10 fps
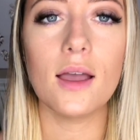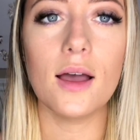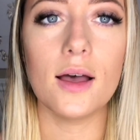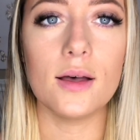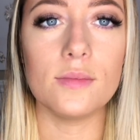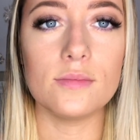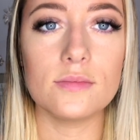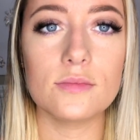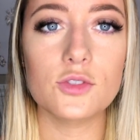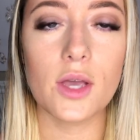
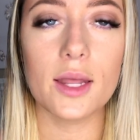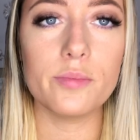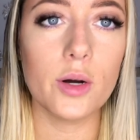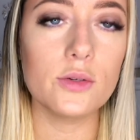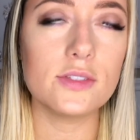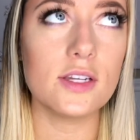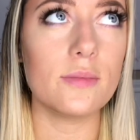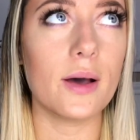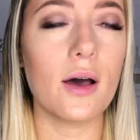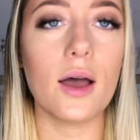So I had posted
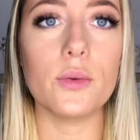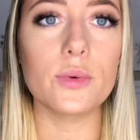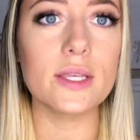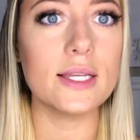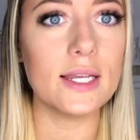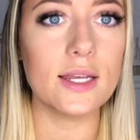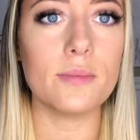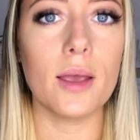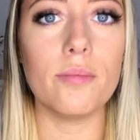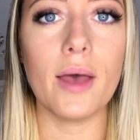about how I really needed
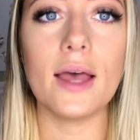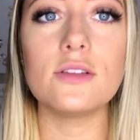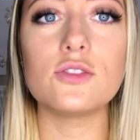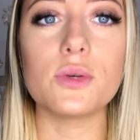my bed.